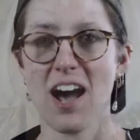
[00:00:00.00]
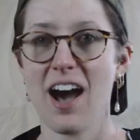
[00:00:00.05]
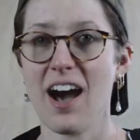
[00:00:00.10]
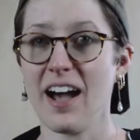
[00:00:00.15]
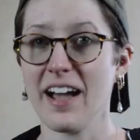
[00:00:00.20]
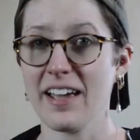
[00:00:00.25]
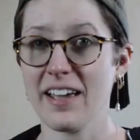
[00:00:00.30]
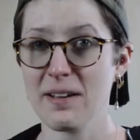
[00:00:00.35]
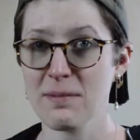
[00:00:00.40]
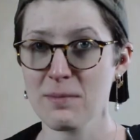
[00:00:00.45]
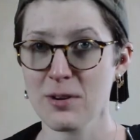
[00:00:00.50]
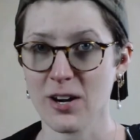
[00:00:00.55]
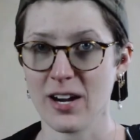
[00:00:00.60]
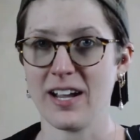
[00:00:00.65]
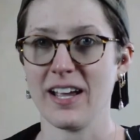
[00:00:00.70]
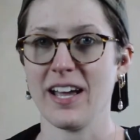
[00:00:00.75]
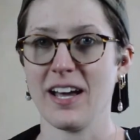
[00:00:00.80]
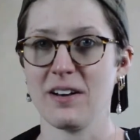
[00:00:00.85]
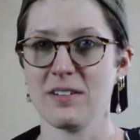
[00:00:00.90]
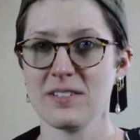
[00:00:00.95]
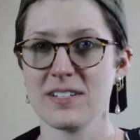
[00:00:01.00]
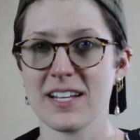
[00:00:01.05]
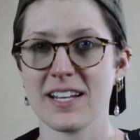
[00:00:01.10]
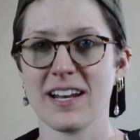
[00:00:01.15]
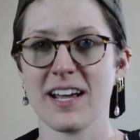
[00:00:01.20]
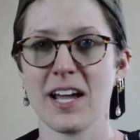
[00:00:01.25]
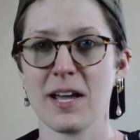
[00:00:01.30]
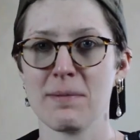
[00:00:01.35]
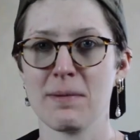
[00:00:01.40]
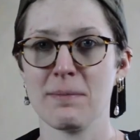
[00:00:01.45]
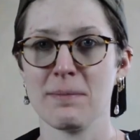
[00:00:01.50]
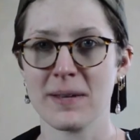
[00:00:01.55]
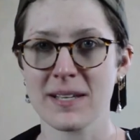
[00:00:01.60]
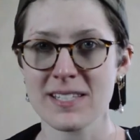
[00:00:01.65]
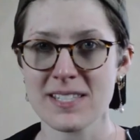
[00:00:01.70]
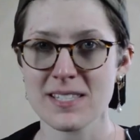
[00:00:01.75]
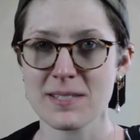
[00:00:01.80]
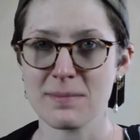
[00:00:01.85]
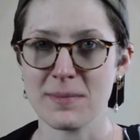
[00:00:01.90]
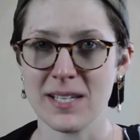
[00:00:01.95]
I am Graehound, and I am a
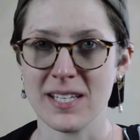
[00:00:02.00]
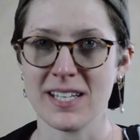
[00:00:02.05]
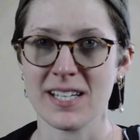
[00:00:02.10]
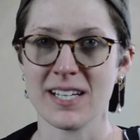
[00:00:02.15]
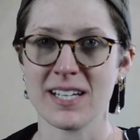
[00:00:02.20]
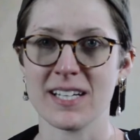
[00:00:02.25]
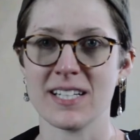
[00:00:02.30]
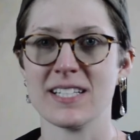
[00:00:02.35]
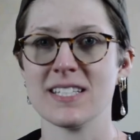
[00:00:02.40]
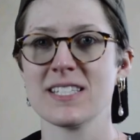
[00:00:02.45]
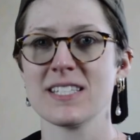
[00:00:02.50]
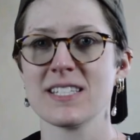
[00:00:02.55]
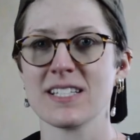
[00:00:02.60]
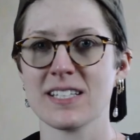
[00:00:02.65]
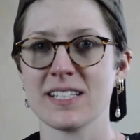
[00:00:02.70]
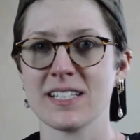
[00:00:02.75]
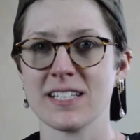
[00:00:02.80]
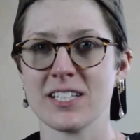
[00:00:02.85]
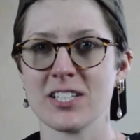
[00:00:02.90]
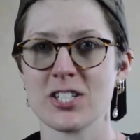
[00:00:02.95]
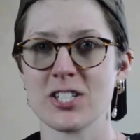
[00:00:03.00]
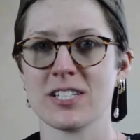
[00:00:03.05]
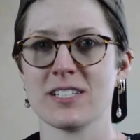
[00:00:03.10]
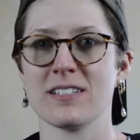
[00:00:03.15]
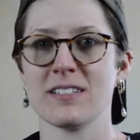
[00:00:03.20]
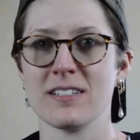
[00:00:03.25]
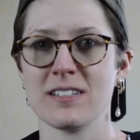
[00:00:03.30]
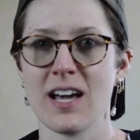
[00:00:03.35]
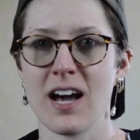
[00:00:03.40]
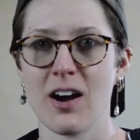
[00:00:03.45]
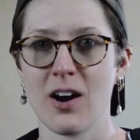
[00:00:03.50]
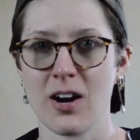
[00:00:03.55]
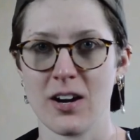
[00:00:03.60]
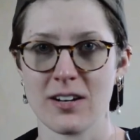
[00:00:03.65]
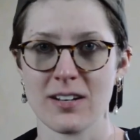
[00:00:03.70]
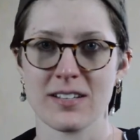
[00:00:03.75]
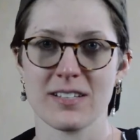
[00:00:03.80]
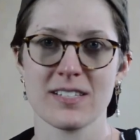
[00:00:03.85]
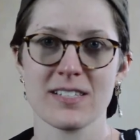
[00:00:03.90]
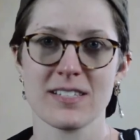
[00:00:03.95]
mixed media installation
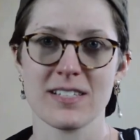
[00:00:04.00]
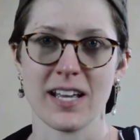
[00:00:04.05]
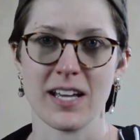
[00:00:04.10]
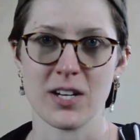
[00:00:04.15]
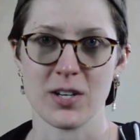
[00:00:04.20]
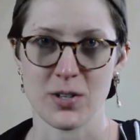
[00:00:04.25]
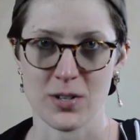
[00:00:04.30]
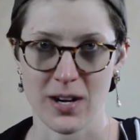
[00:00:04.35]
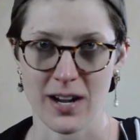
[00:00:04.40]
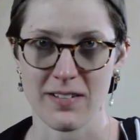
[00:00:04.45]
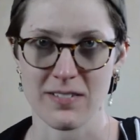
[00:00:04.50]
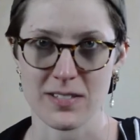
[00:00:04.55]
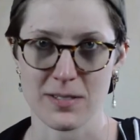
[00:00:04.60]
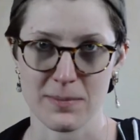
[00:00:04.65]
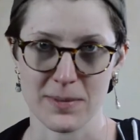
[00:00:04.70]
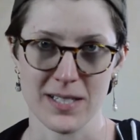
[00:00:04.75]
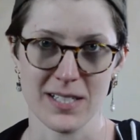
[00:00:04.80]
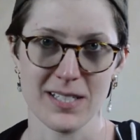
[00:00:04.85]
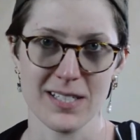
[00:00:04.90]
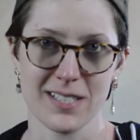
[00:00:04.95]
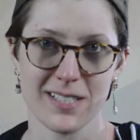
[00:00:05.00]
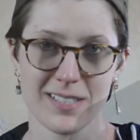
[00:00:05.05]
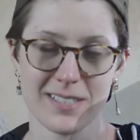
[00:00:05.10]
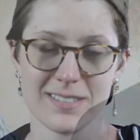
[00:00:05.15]
artist and draftsman.